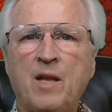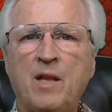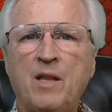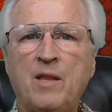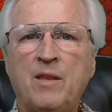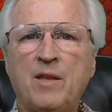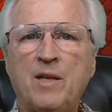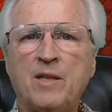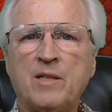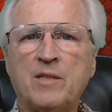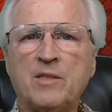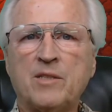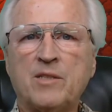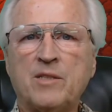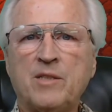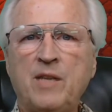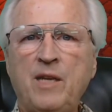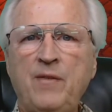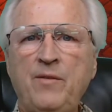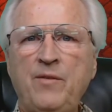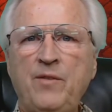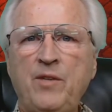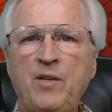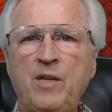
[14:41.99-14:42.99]
The
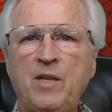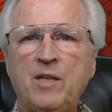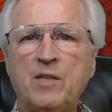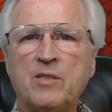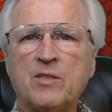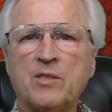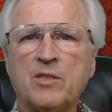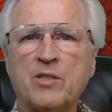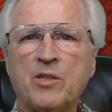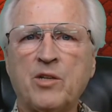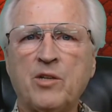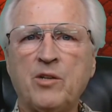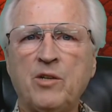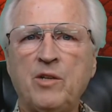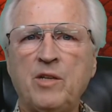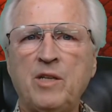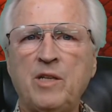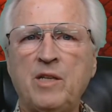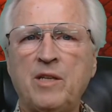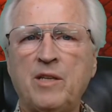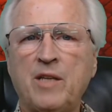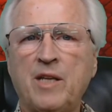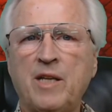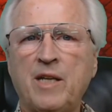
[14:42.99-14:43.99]
safety and security
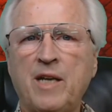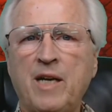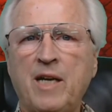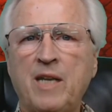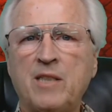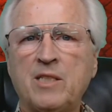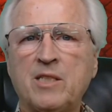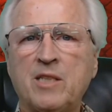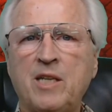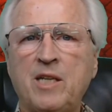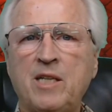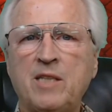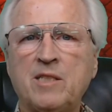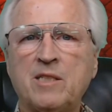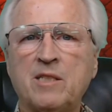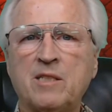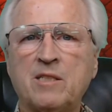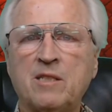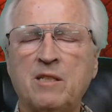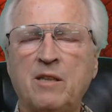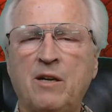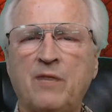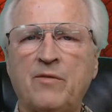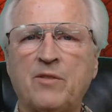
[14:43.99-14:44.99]
of the United States
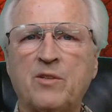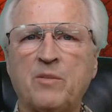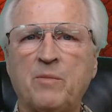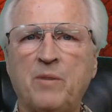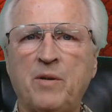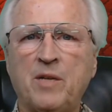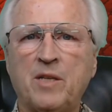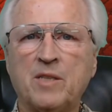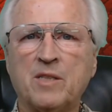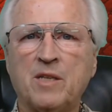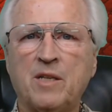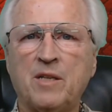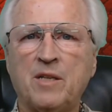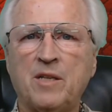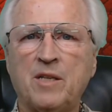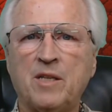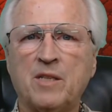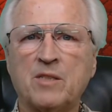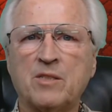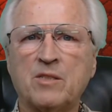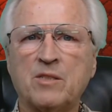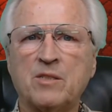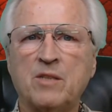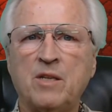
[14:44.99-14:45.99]
itself depends on
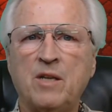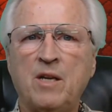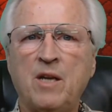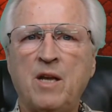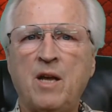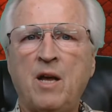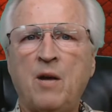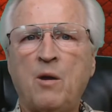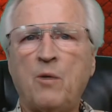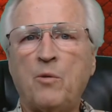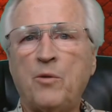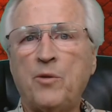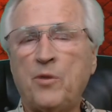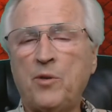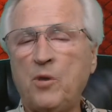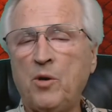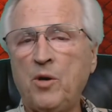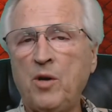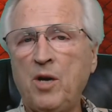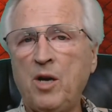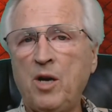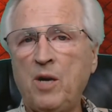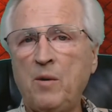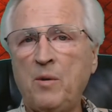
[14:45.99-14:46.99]
this. With
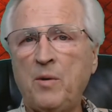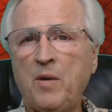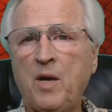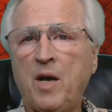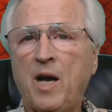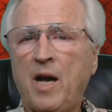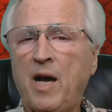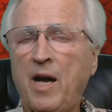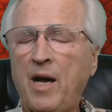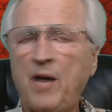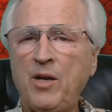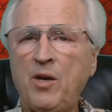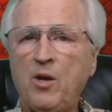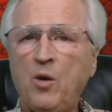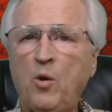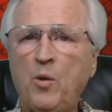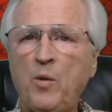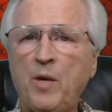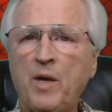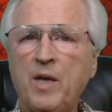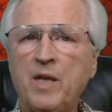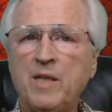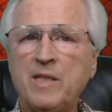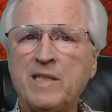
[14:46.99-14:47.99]
your help, I know
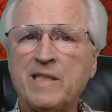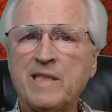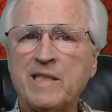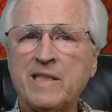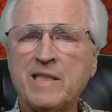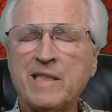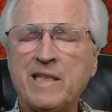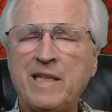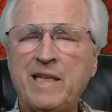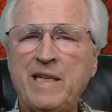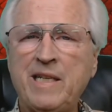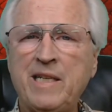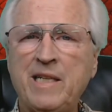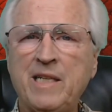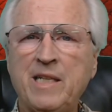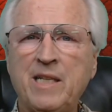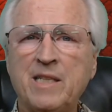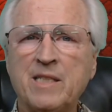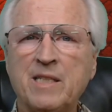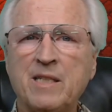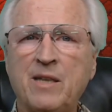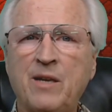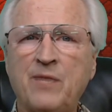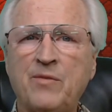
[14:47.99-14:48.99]
we can succeed in
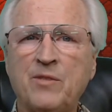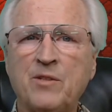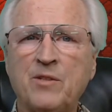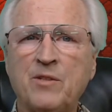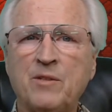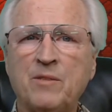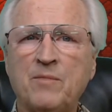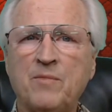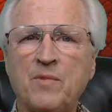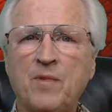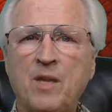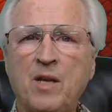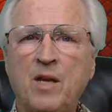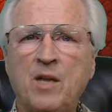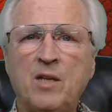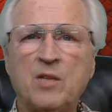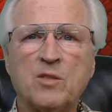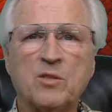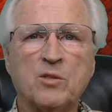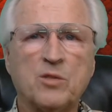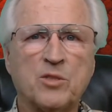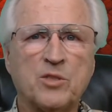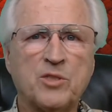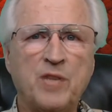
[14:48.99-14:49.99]
this effort.
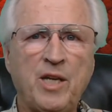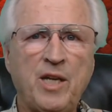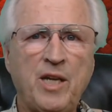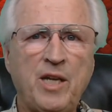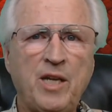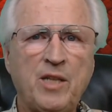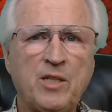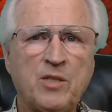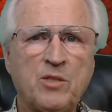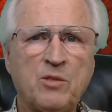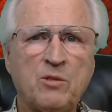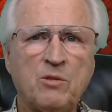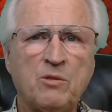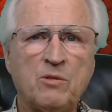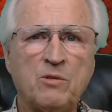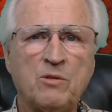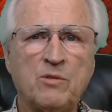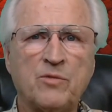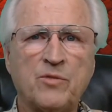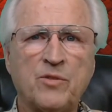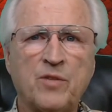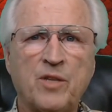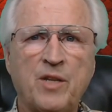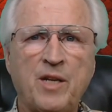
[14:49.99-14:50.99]
So stay tuned
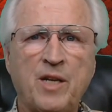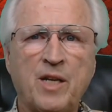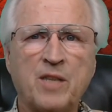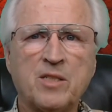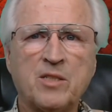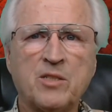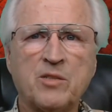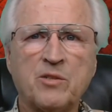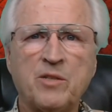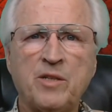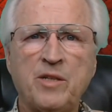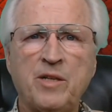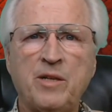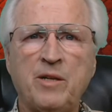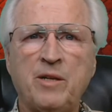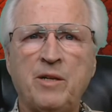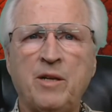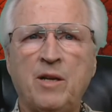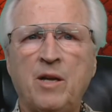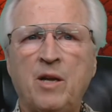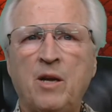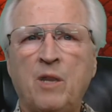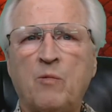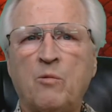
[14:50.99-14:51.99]
for the next screen
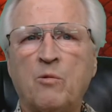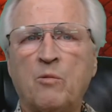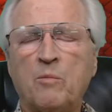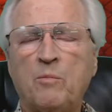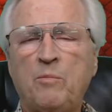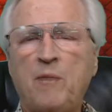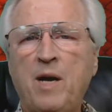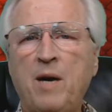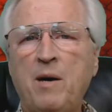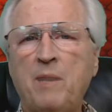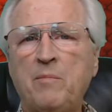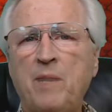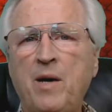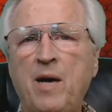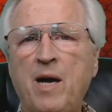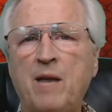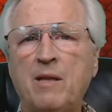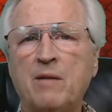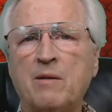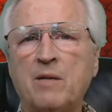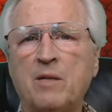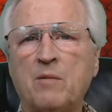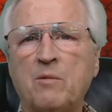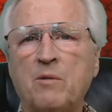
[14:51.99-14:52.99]
where Bob
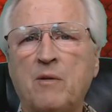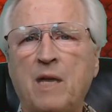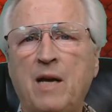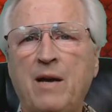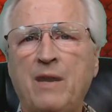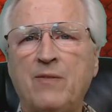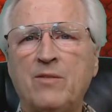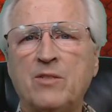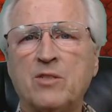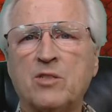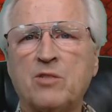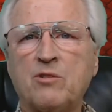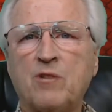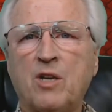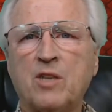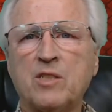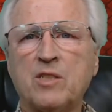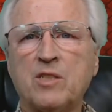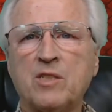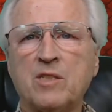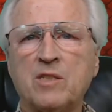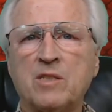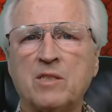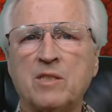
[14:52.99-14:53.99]
Mallory will have
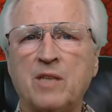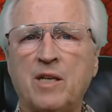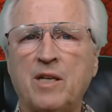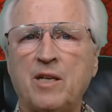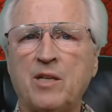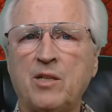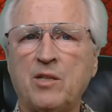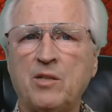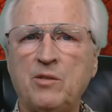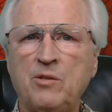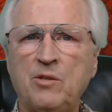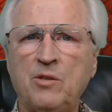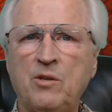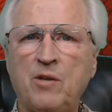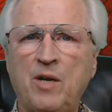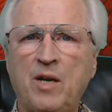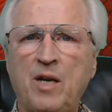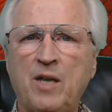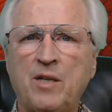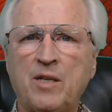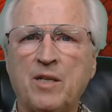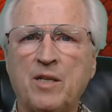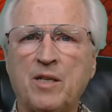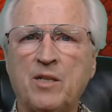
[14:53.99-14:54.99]
instructions letting you know how
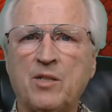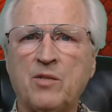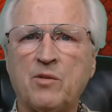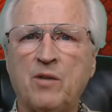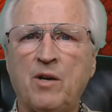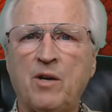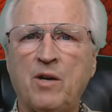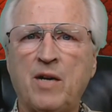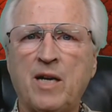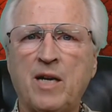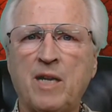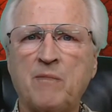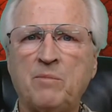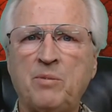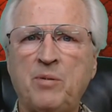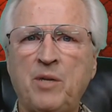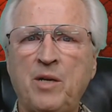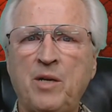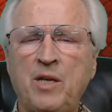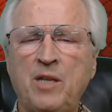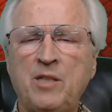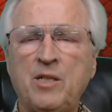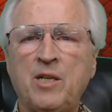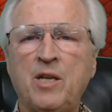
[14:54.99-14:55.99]
to get to our action
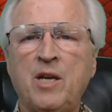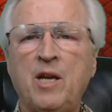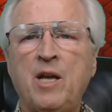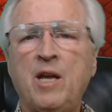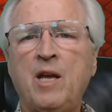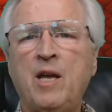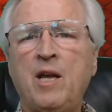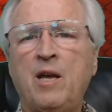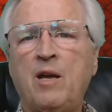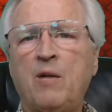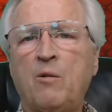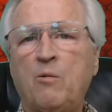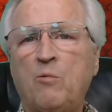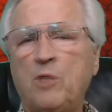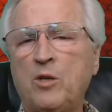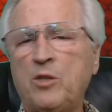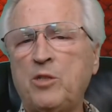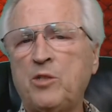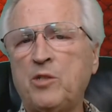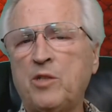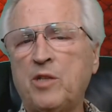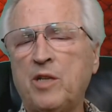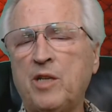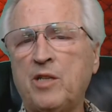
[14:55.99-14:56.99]
page. And once
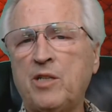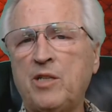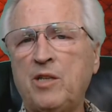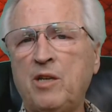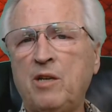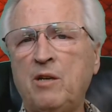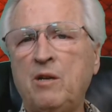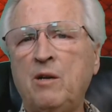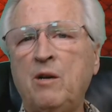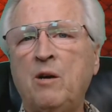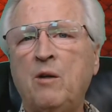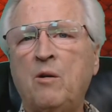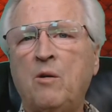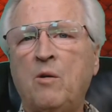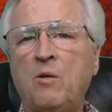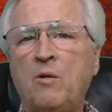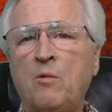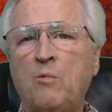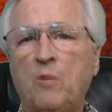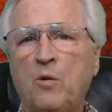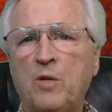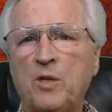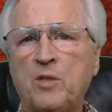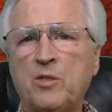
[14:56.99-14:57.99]
you get there,
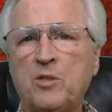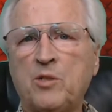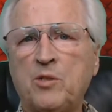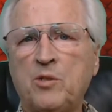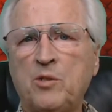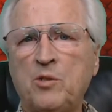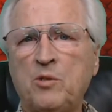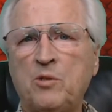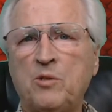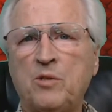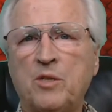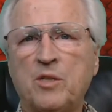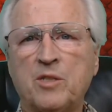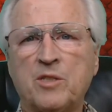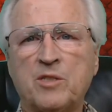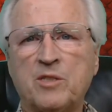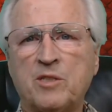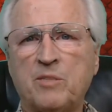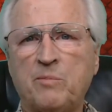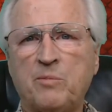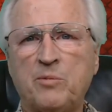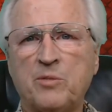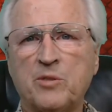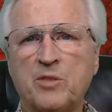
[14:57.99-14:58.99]
what to do, the
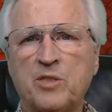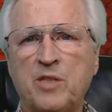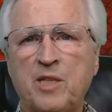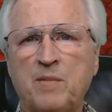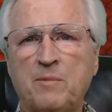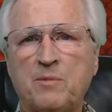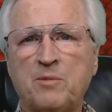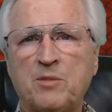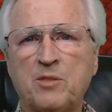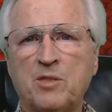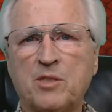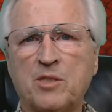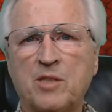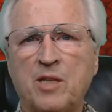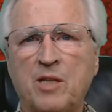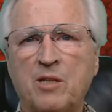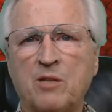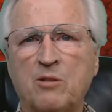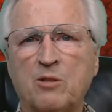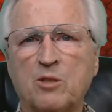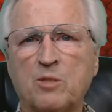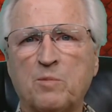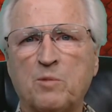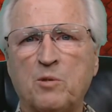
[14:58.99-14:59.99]
simple steps to send
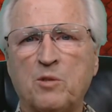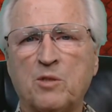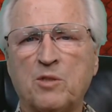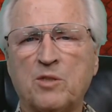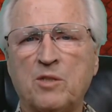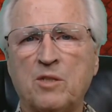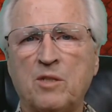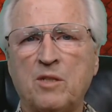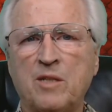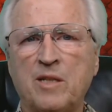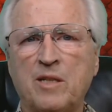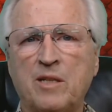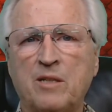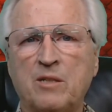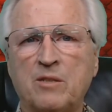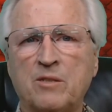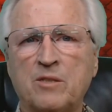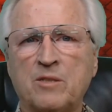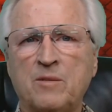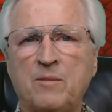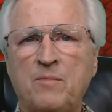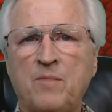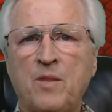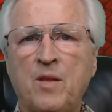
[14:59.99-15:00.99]
those personal letters.